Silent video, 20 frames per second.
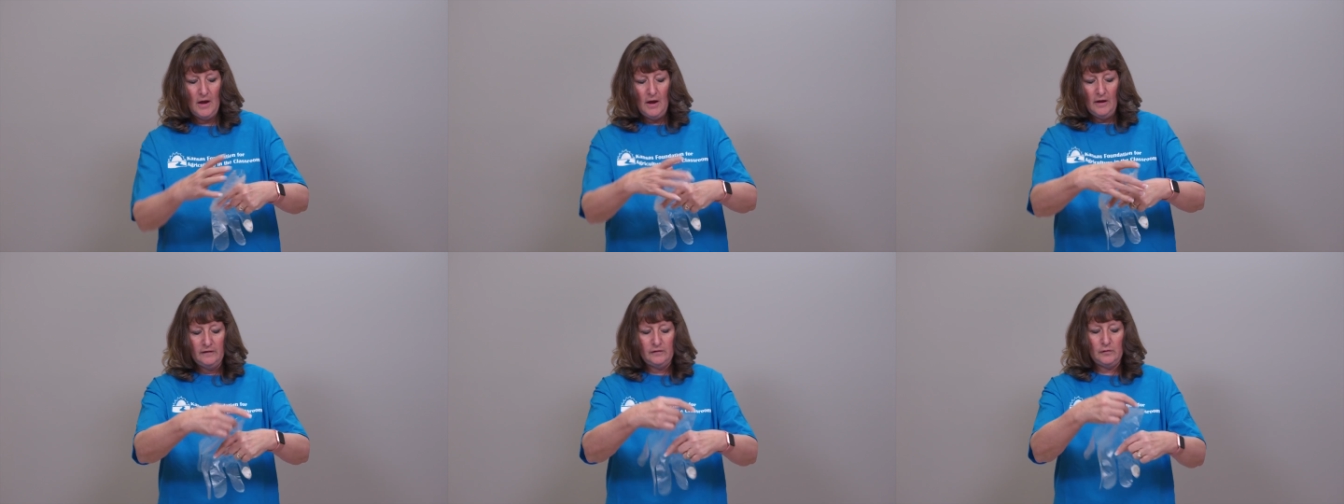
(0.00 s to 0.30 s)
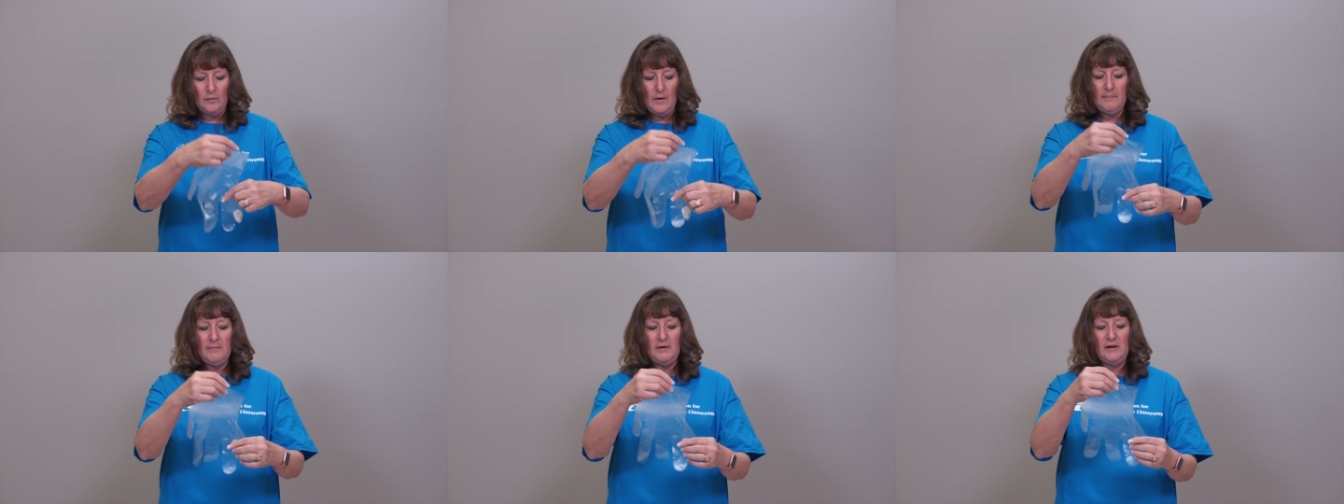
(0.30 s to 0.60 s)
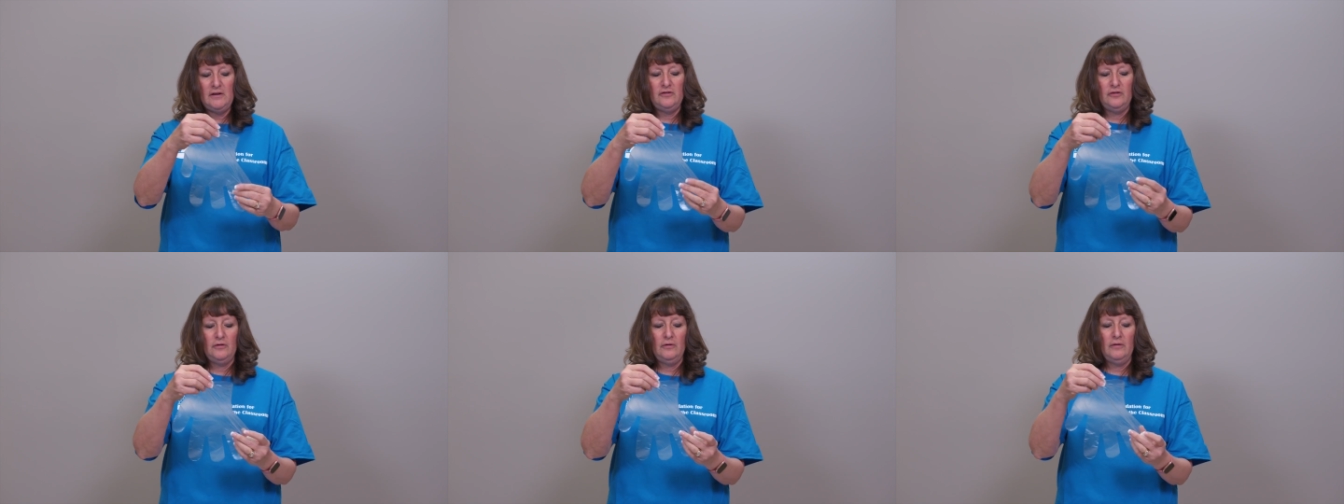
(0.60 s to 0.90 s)
So I'm
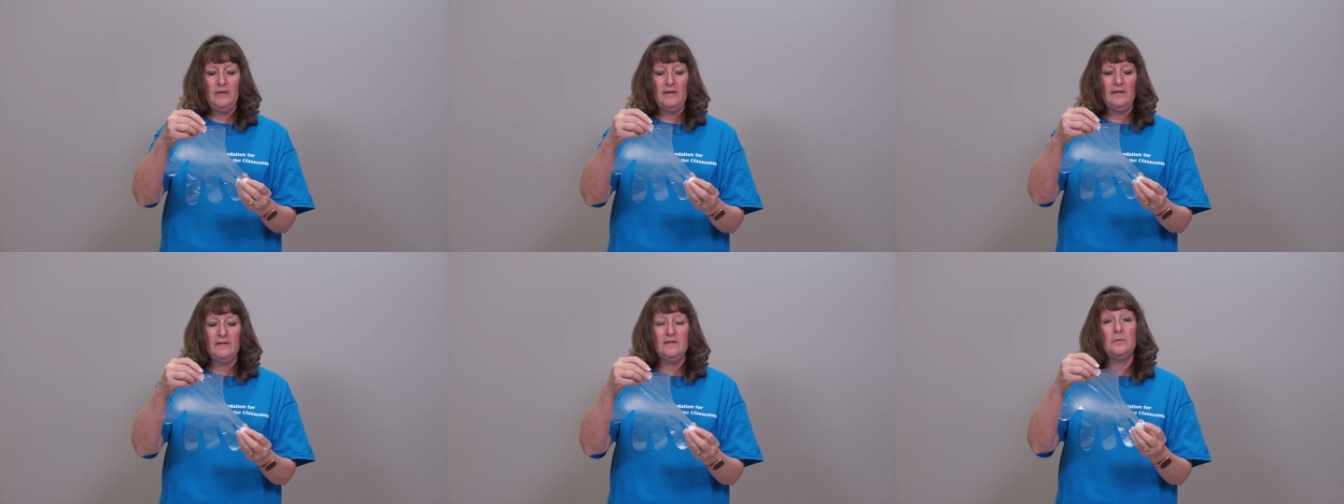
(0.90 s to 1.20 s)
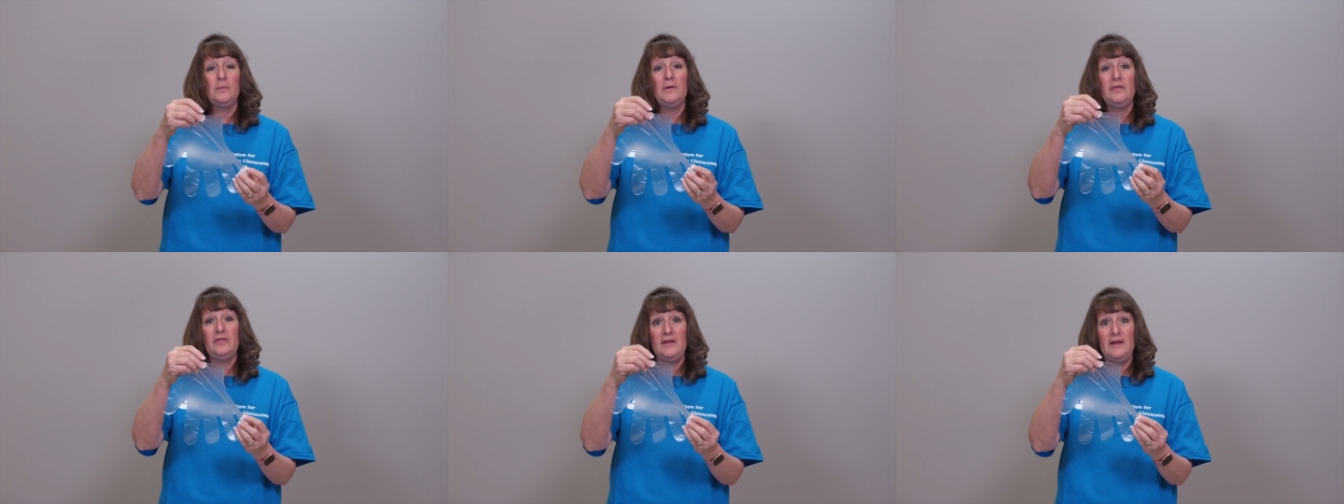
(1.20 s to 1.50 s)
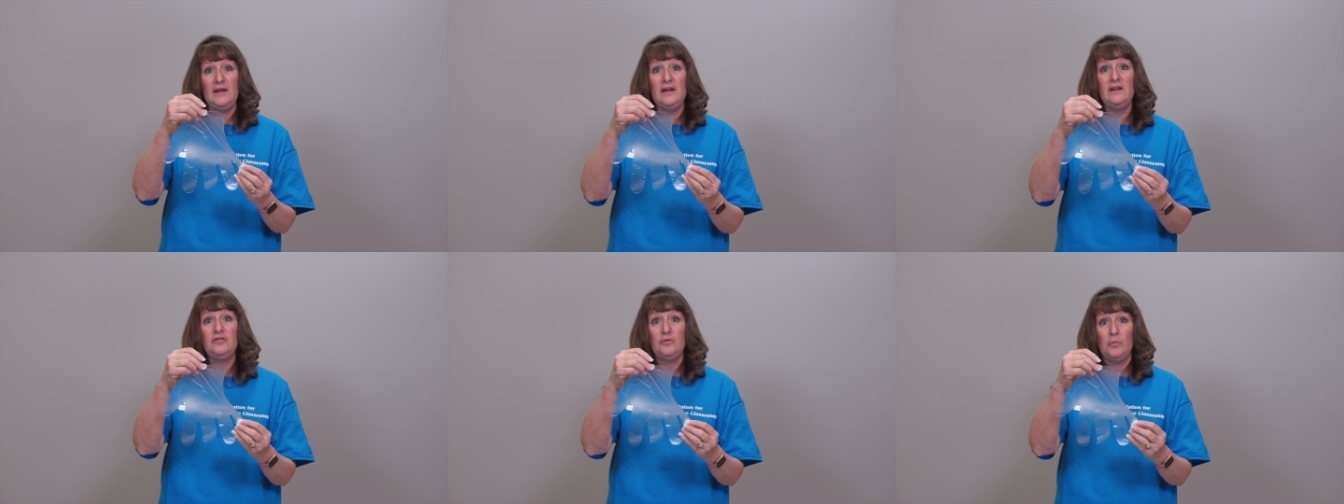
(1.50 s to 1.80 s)
going to do this with
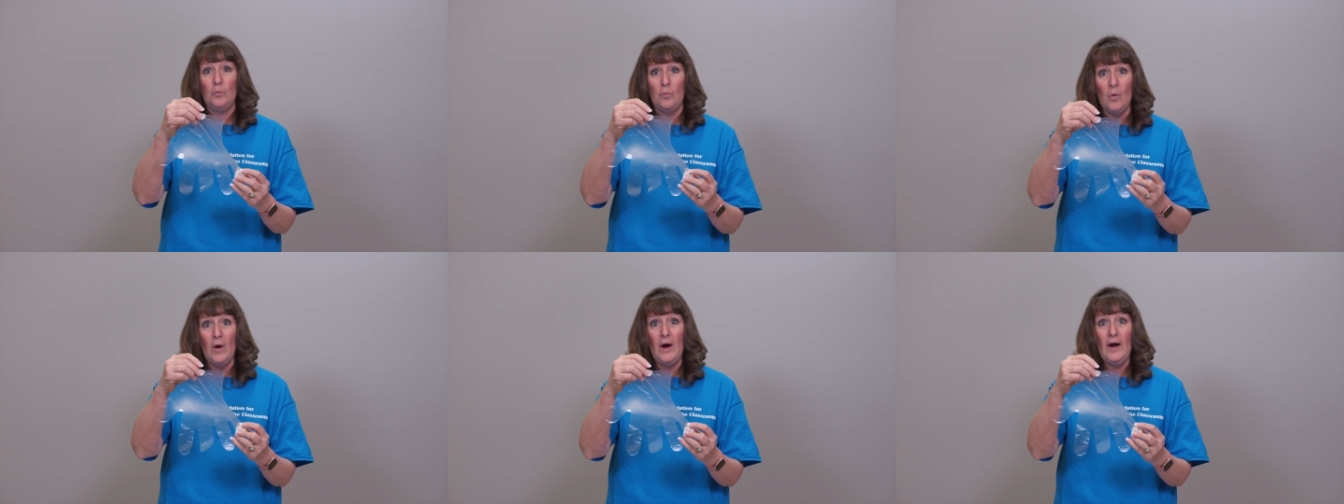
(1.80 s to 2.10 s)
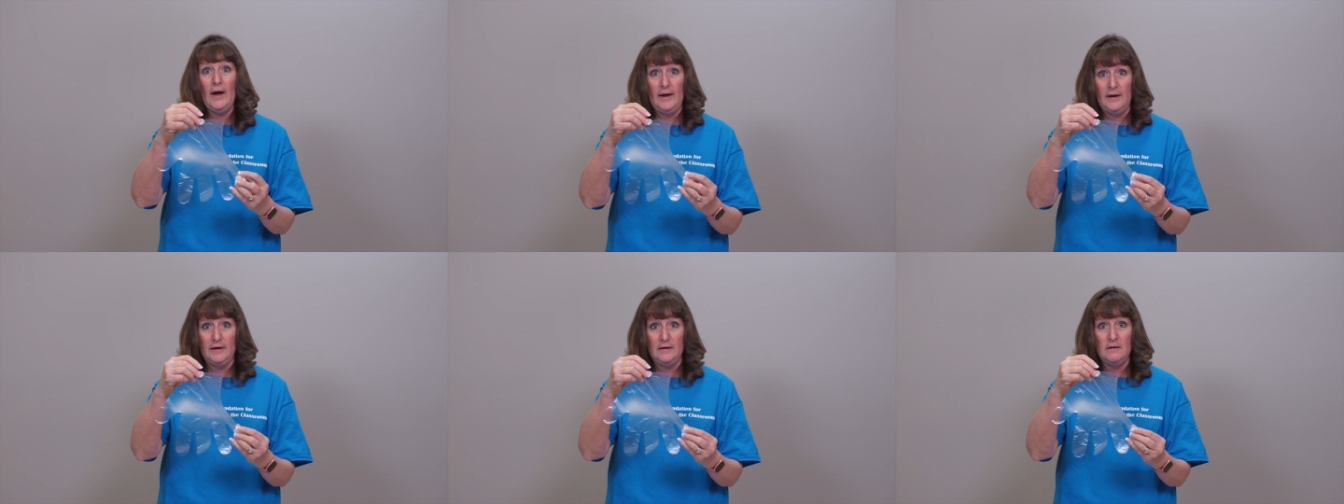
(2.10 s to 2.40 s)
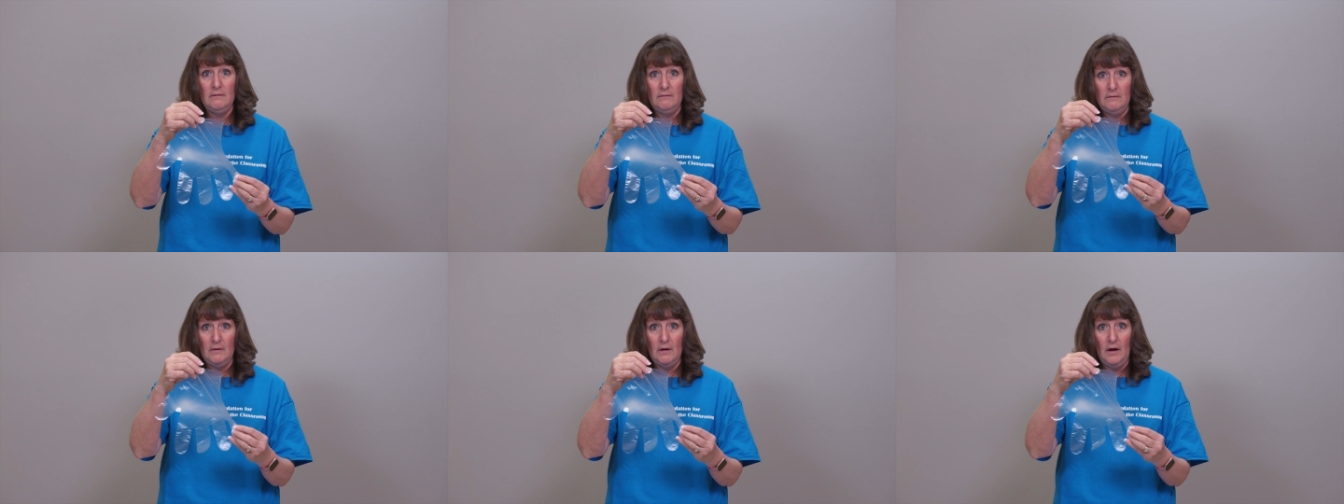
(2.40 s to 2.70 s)
each
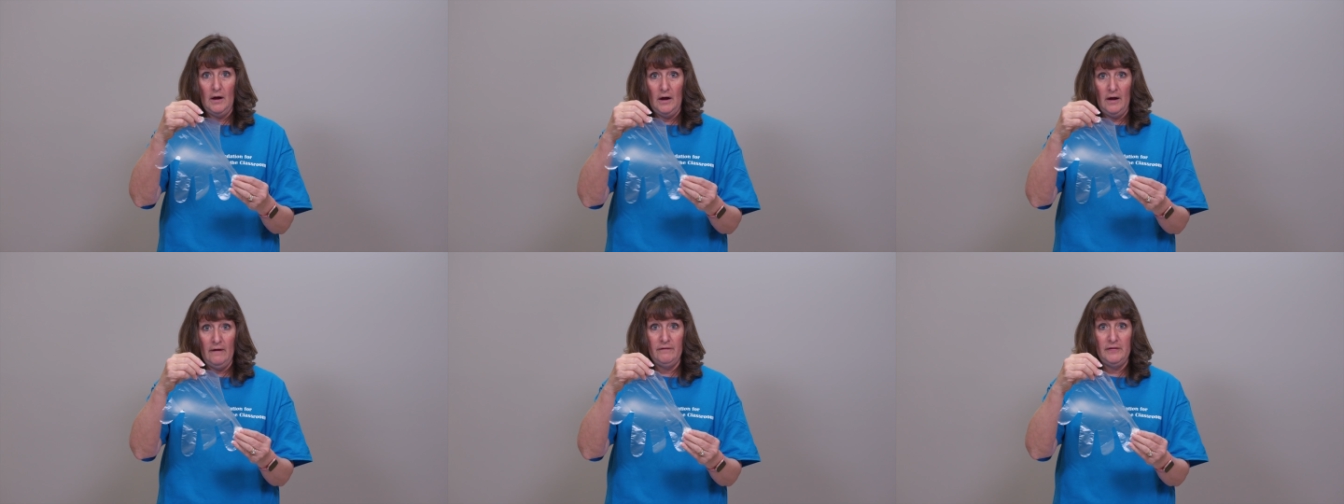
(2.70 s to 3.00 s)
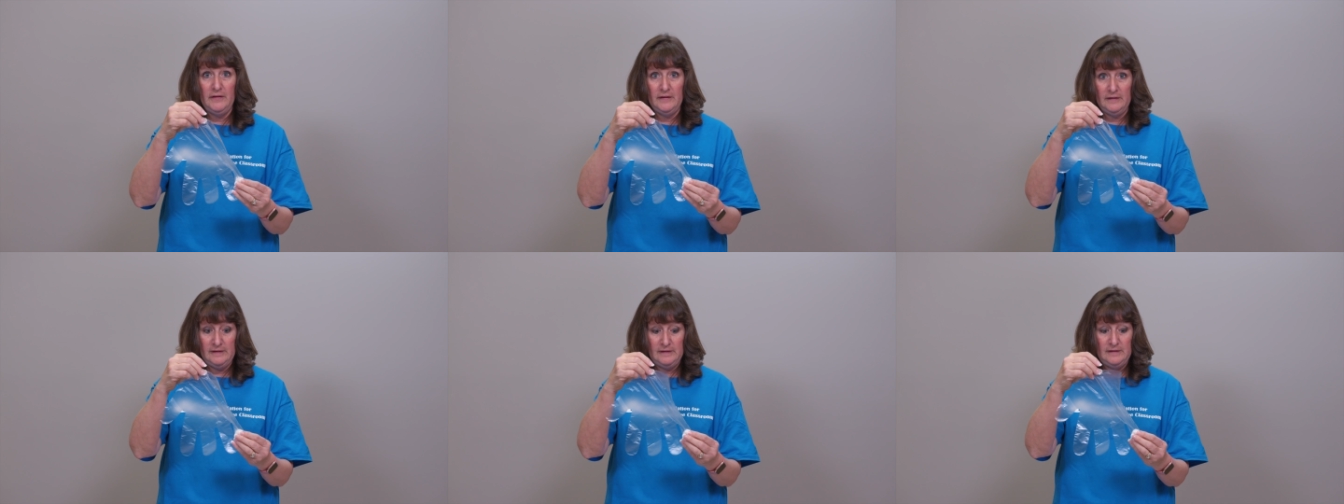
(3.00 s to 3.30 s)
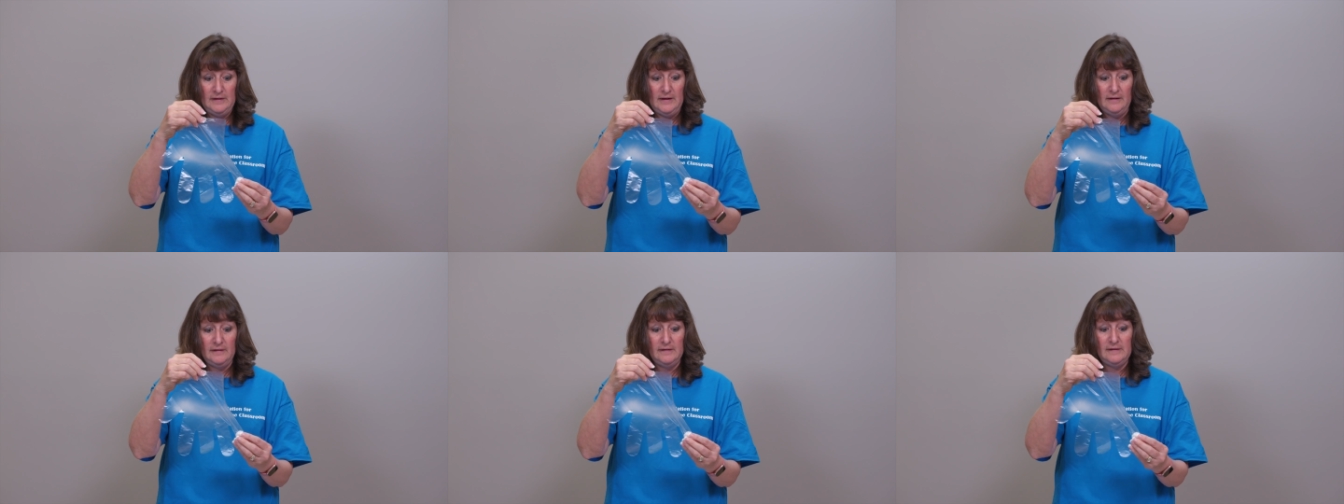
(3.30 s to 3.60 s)
one of the
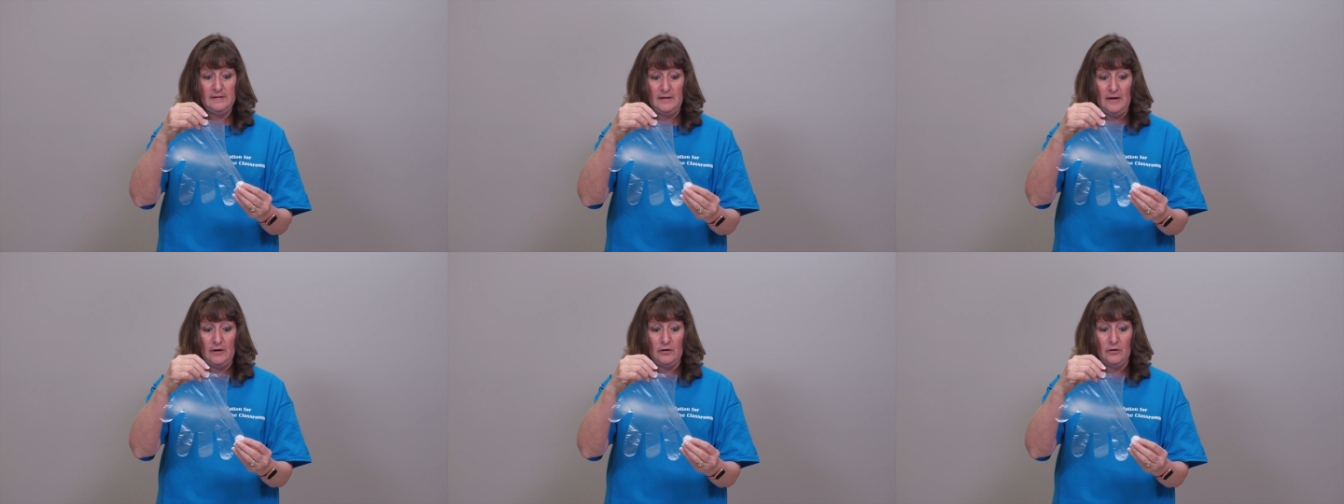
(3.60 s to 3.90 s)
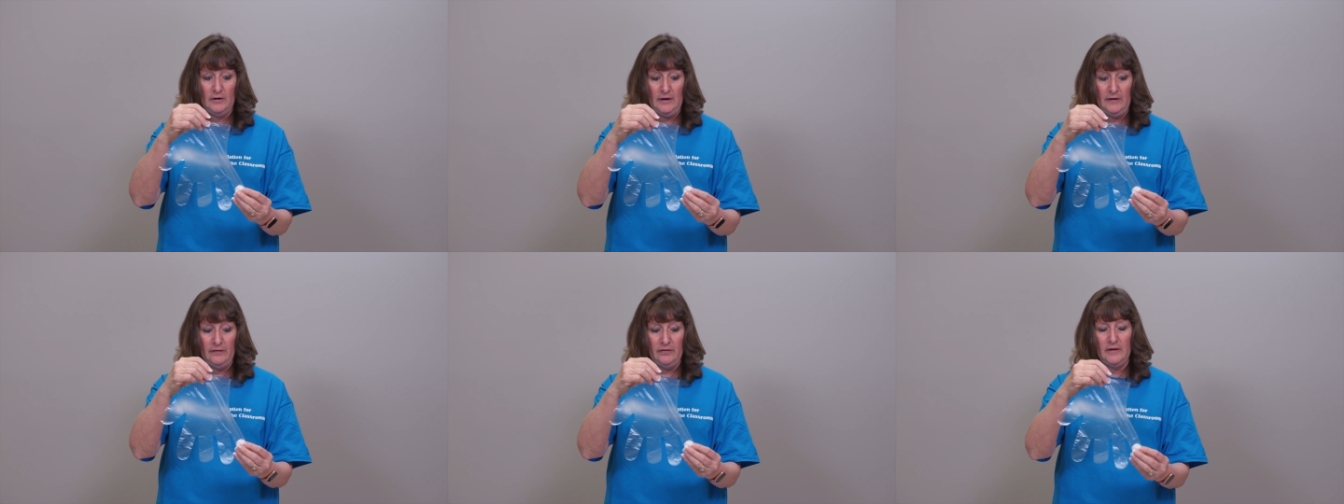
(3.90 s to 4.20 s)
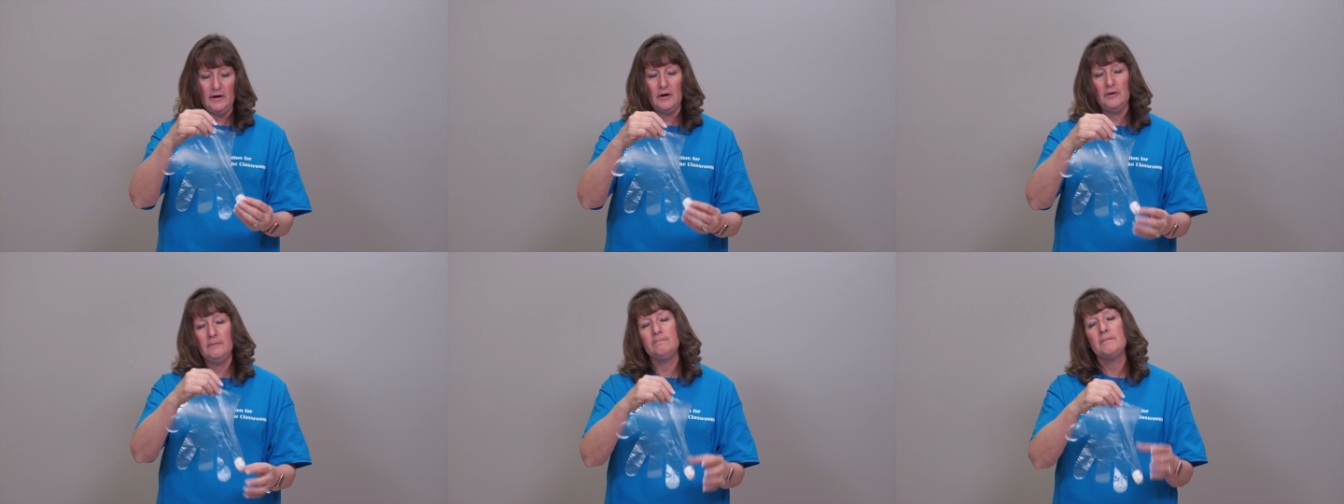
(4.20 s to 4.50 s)
seeds that are in
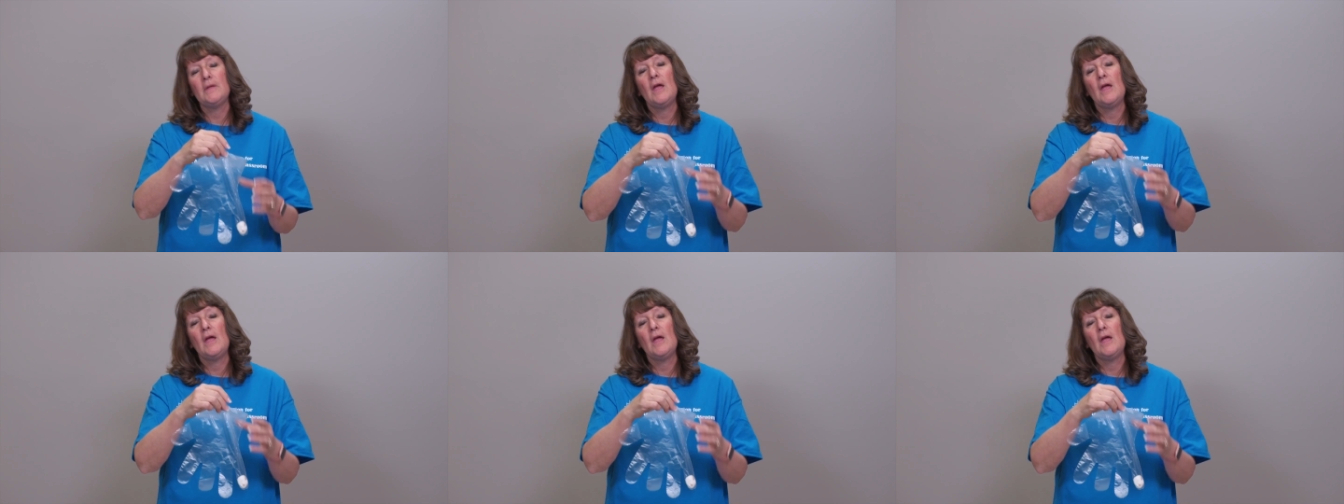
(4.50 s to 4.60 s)
there.